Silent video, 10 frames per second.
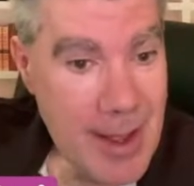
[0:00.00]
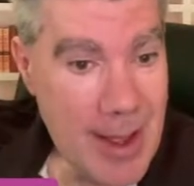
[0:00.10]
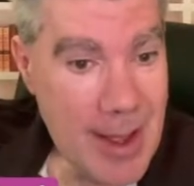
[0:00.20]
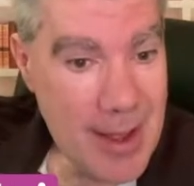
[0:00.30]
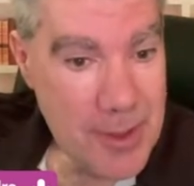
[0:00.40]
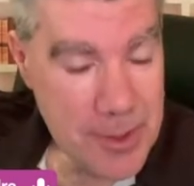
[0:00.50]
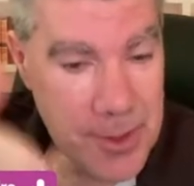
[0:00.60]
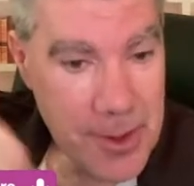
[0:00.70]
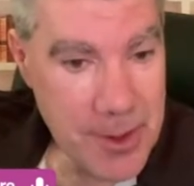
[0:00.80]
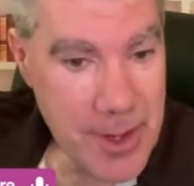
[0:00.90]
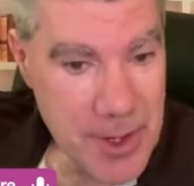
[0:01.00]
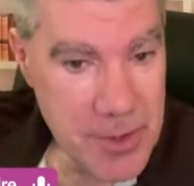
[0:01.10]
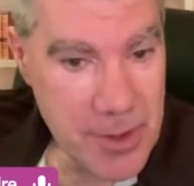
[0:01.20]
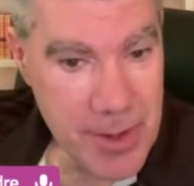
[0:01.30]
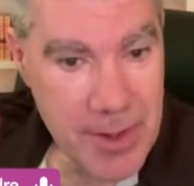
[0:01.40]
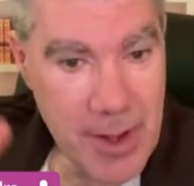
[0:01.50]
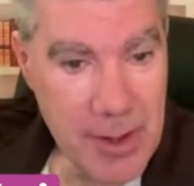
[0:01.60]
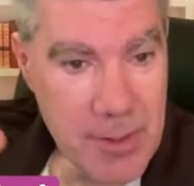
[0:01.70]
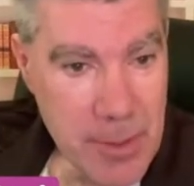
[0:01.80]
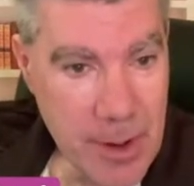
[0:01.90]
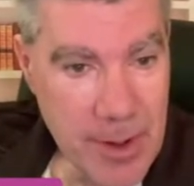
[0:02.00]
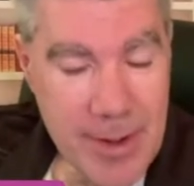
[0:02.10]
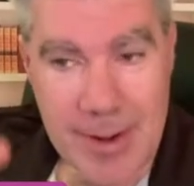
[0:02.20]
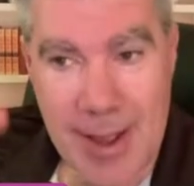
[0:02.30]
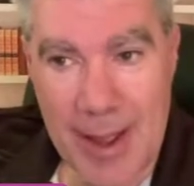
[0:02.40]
The $13 trillion market.